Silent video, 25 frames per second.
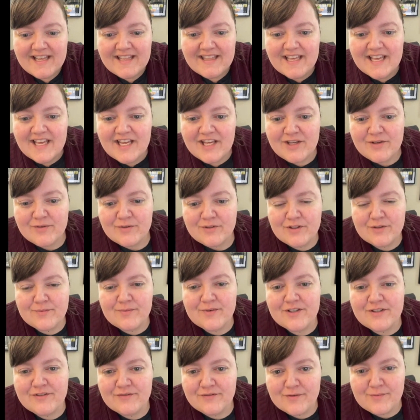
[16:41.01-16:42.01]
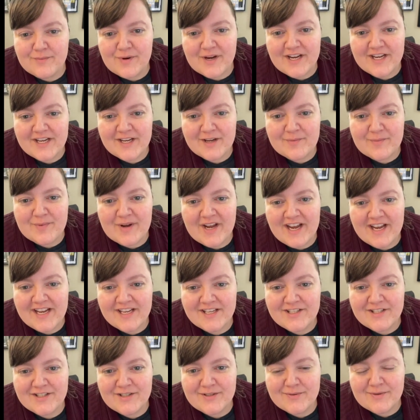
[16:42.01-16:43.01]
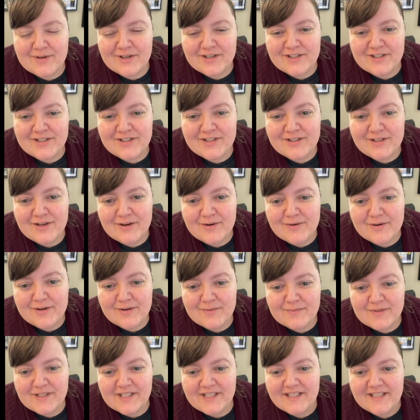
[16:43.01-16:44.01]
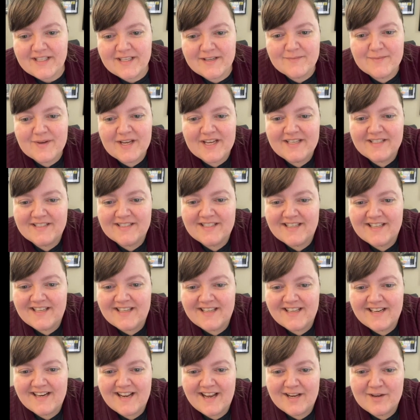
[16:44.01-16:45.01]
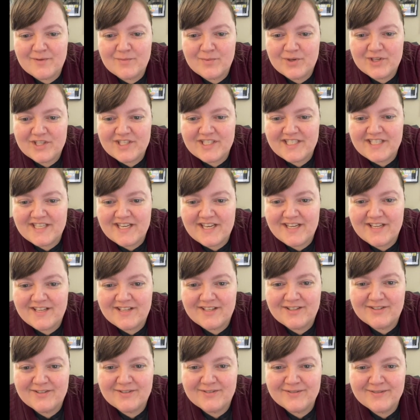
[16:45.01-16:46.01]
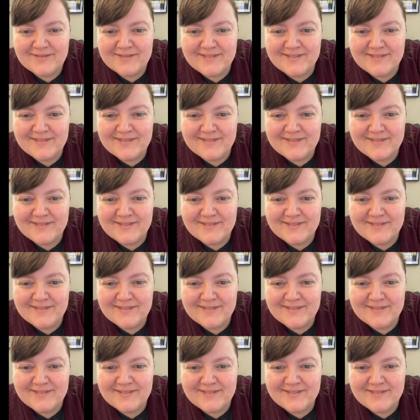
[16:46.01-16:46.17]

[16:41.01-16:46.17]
Thank you so much for buying a badge. You are so completely amazing, and I appreciate you.